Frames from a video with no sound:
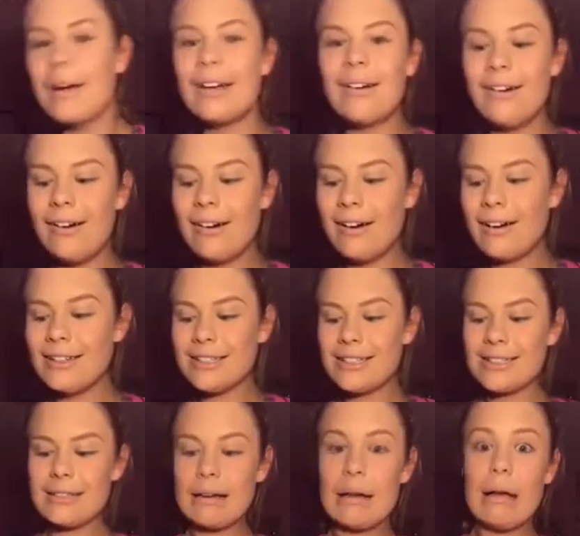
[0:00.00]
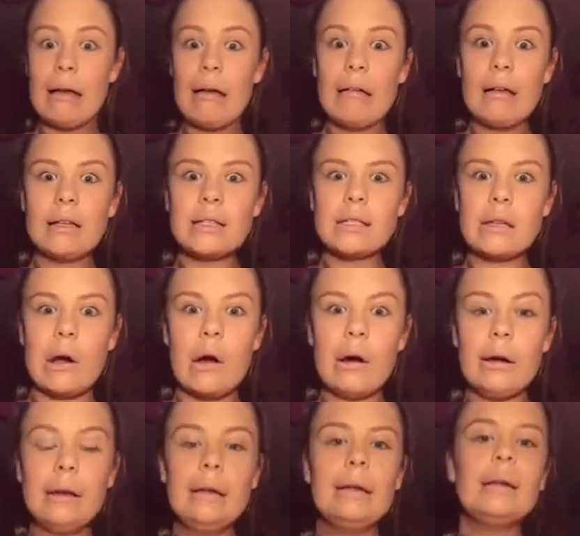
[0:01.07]
my gosh.
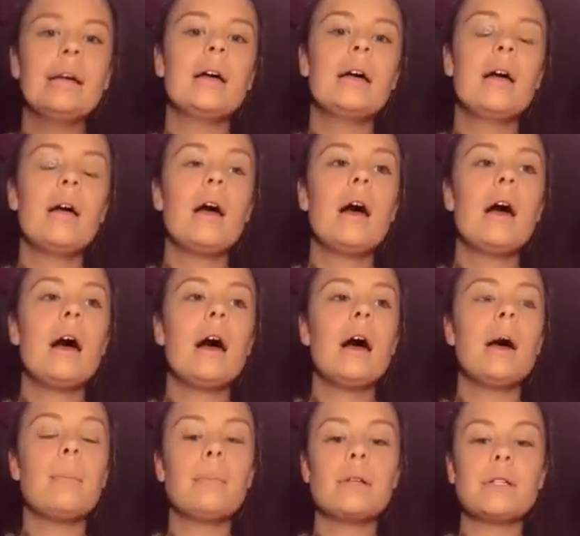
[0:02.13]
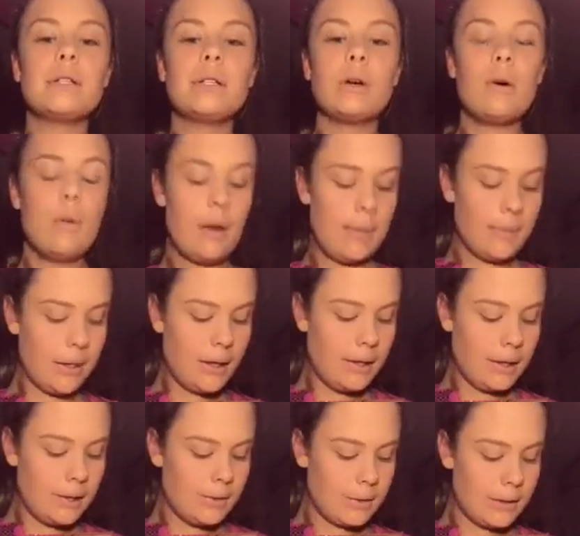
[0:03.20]
Sorry. So I'm gonna
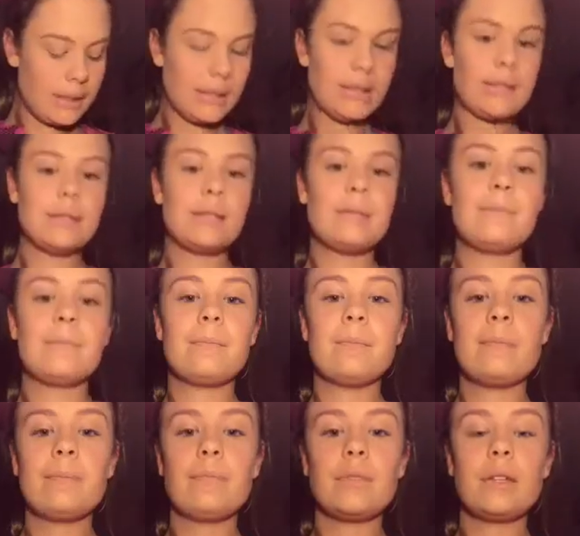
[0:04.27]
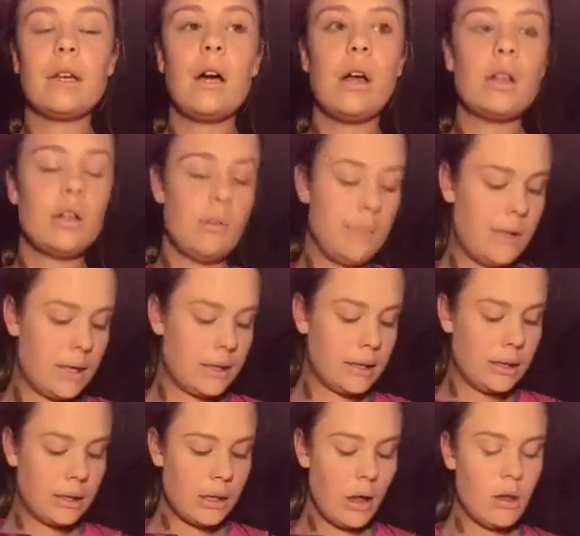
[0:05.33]
use this color because
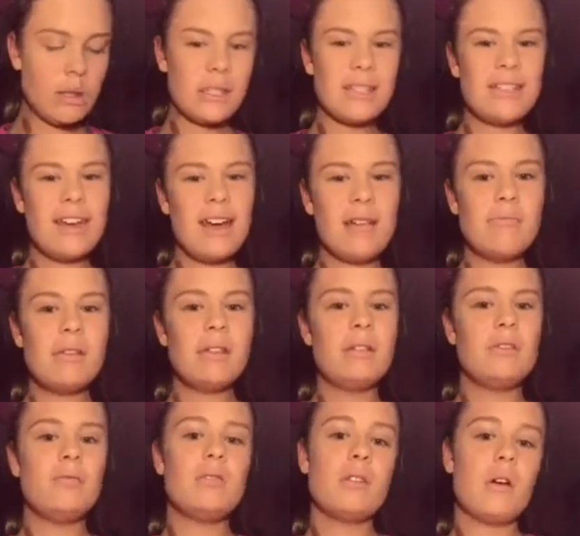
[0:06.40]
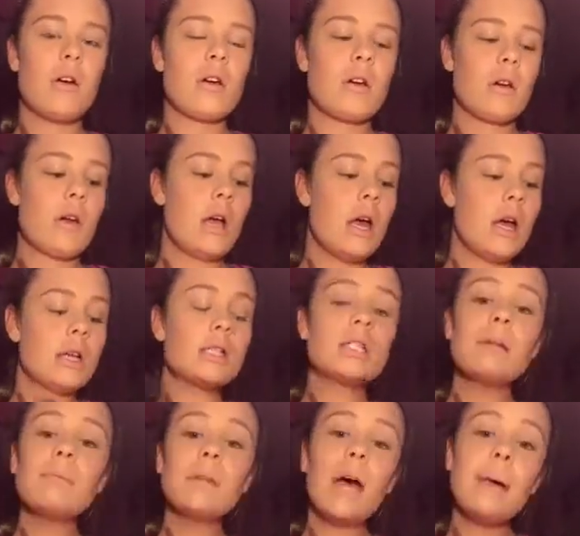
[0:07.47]
this color is a tad bit too dark.
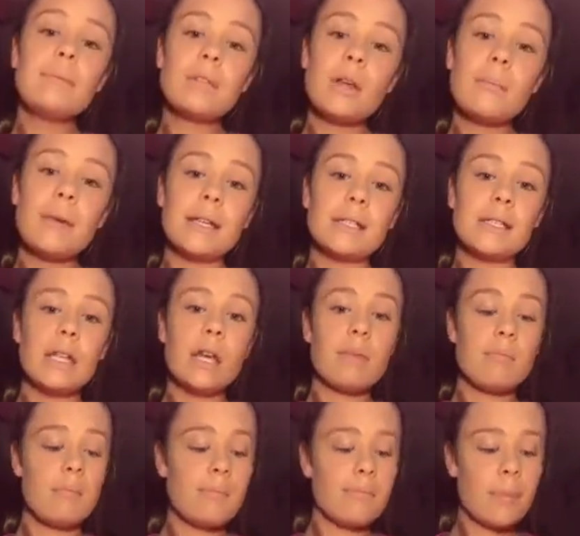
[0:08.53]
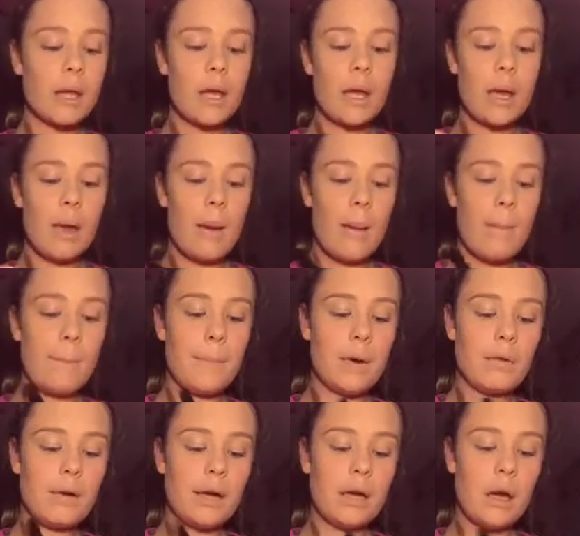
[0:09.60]
Sometimes I'll mix them,
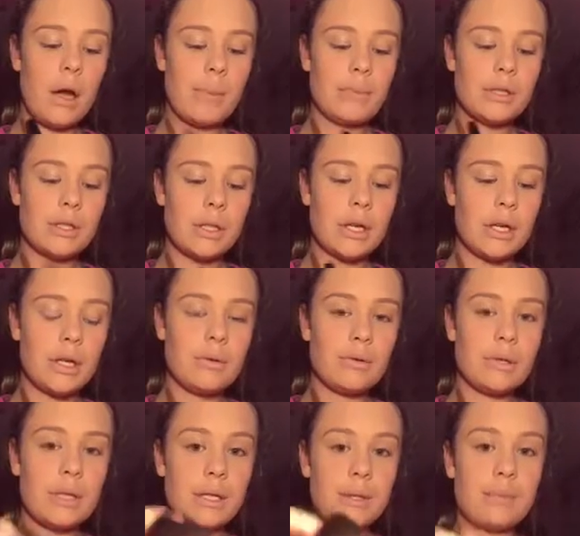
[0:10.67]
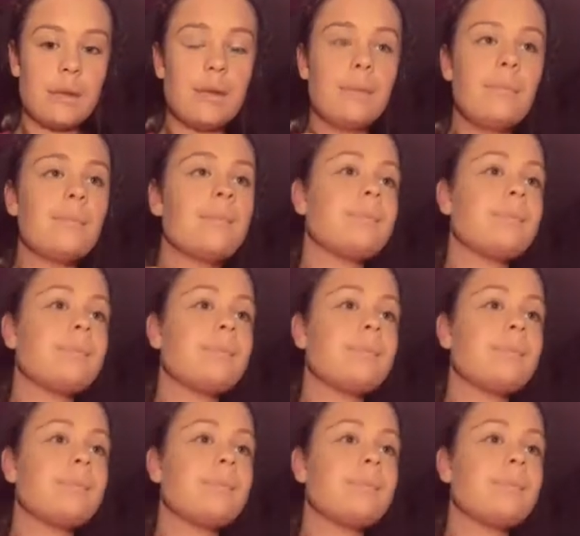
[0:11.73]
but right now I'm just gonna use this one.